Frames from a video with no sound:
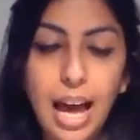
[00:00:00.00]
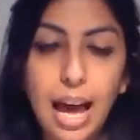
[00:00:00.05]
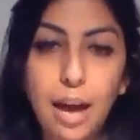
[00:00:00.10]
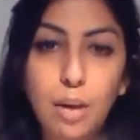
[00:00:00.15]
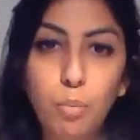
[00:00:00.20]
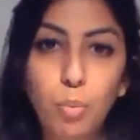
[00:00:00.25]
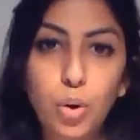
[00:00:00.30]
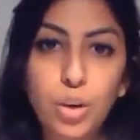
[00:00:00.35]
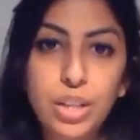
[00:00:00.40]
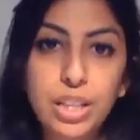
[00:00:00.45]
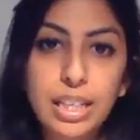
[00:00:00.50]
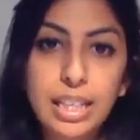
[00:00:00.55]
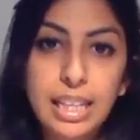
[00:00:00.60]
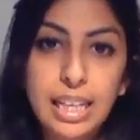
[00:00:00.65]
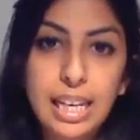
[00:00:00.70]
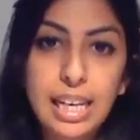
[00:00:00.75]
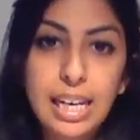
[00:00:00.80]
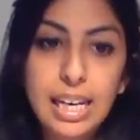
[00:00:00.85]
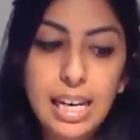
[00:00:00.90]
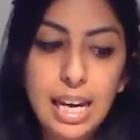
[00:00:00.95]
And one of the
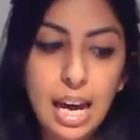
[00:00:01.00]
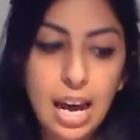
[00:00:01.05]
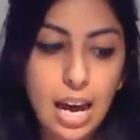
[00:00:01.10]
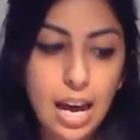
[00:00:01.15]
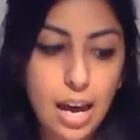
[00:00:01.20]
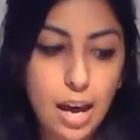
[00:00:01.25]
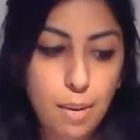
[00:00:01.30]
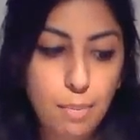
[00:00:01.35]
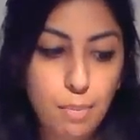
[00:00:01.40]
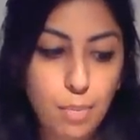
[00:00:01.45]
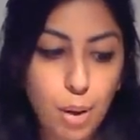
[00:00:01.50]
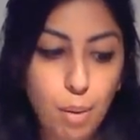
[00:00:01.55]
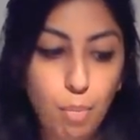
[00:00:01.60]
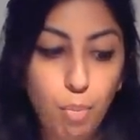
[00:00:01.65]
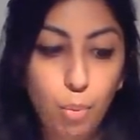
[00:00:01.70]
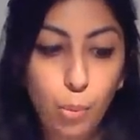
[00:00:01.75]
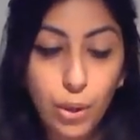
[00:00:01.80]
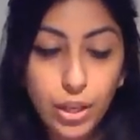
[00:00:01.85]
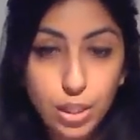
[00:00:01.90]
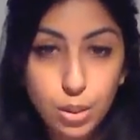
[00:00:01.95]
key um,
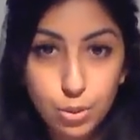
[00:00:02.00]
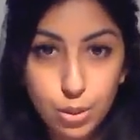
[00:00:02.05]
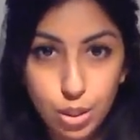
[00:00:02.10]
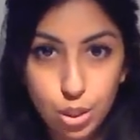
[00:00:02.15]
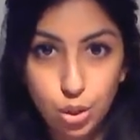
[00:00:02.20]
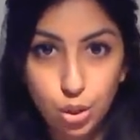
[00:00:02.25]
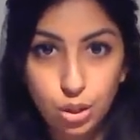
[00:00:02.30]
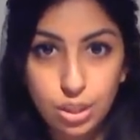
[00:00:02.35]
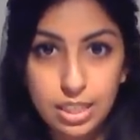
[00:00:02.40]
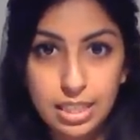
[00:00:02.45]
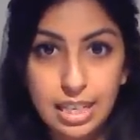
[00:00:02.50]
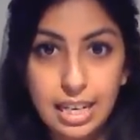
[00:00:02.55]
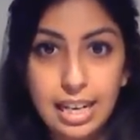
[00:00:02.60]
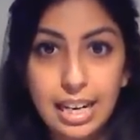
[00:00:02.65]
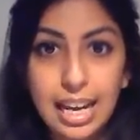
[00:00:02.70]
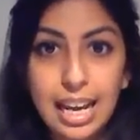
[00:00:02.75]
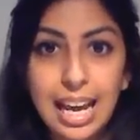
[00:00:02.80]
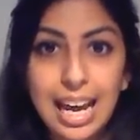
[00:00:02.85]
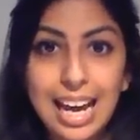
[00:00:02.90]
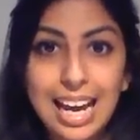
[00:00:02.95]
points with
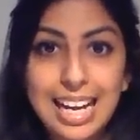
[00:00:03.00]
digoxin